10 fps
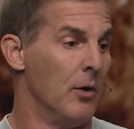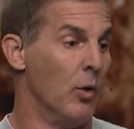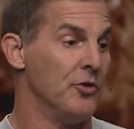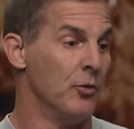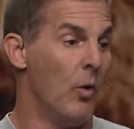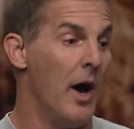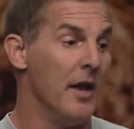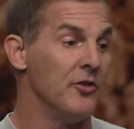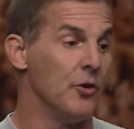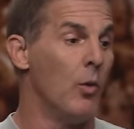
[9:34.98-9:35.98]
What you want
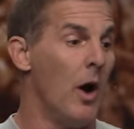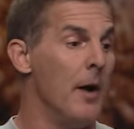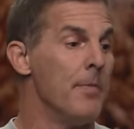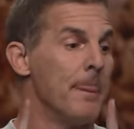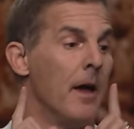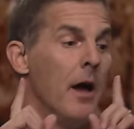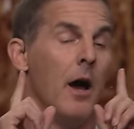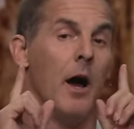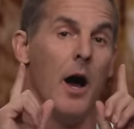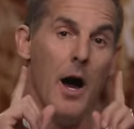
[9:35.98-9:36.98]
is you want
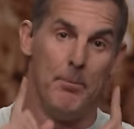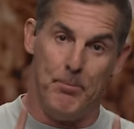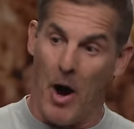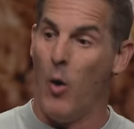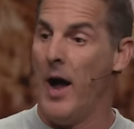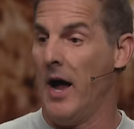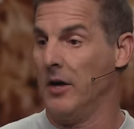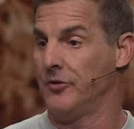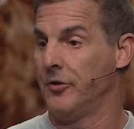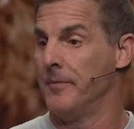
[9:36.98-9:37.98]
a
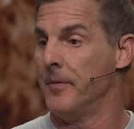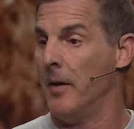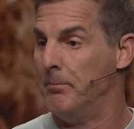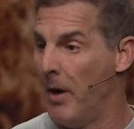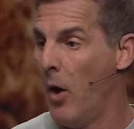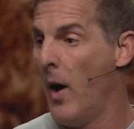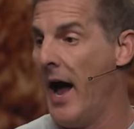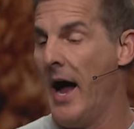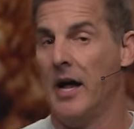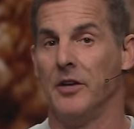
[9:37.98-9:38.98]
Boaz. A
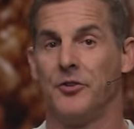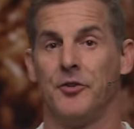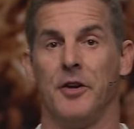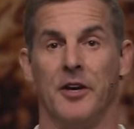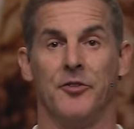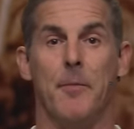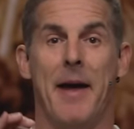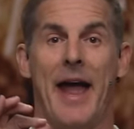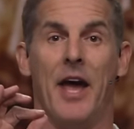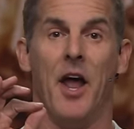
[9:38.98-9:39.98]
Boaz is a
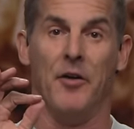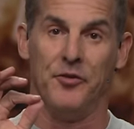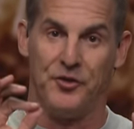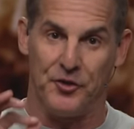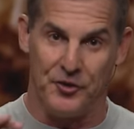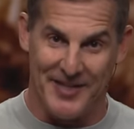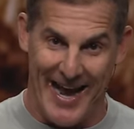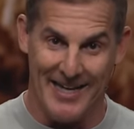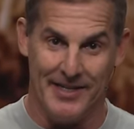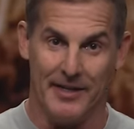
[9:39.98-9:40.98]
man of
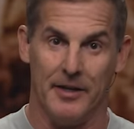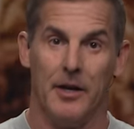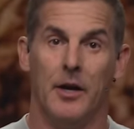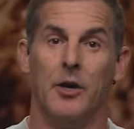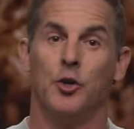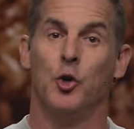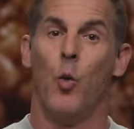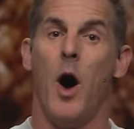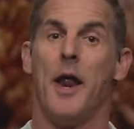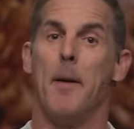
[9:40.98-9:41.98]
standing. You
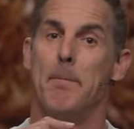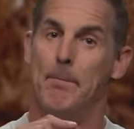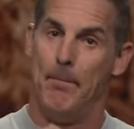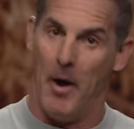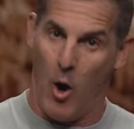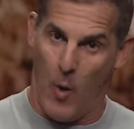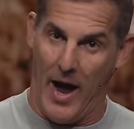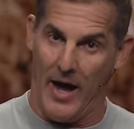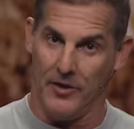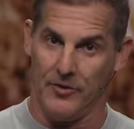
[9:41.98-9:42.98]
want a
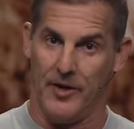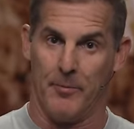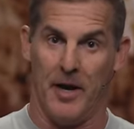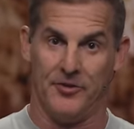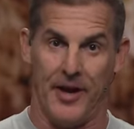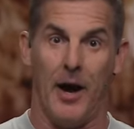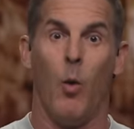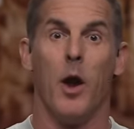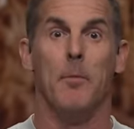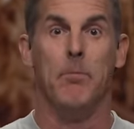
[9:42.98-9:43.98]
Boaz. Everybody say, I
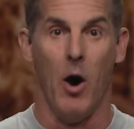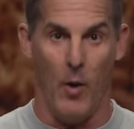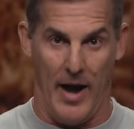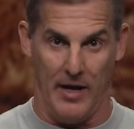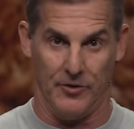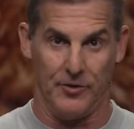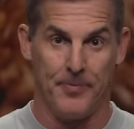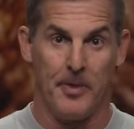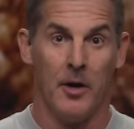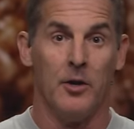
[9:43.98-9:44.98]
want a Boaz.
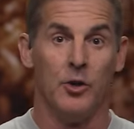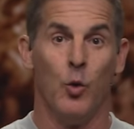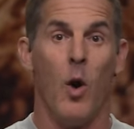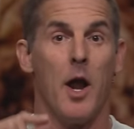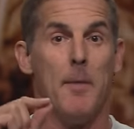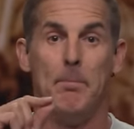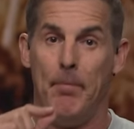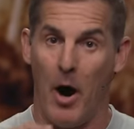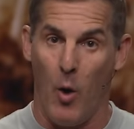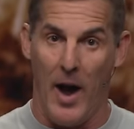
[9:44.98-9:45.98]
You want a
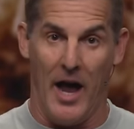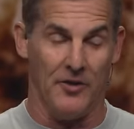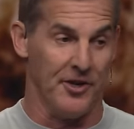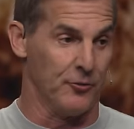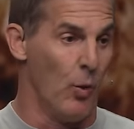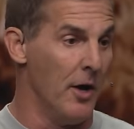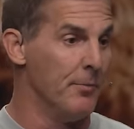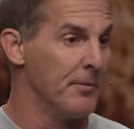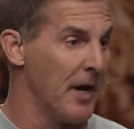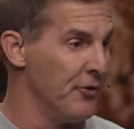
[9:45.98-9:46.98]
Boaz. As
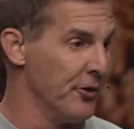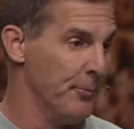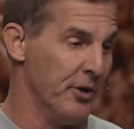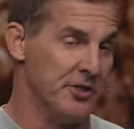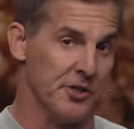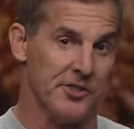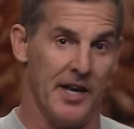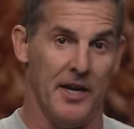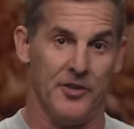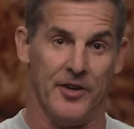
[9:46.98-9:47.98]
one country preacher
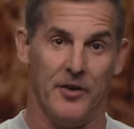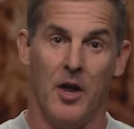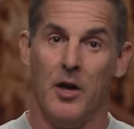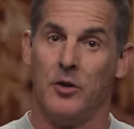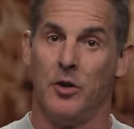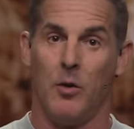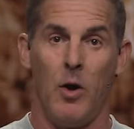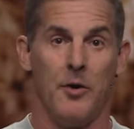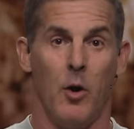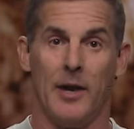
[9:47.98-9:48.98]
said, he said, You don't
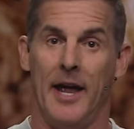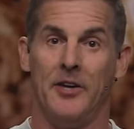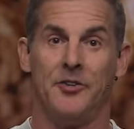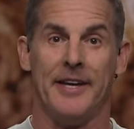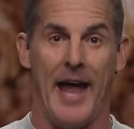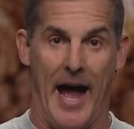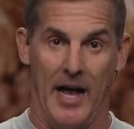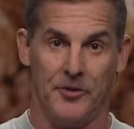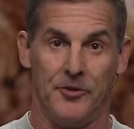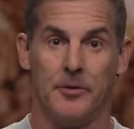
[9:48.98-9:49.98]
want no lazy
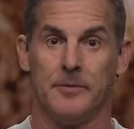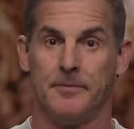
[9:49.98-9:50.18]
as.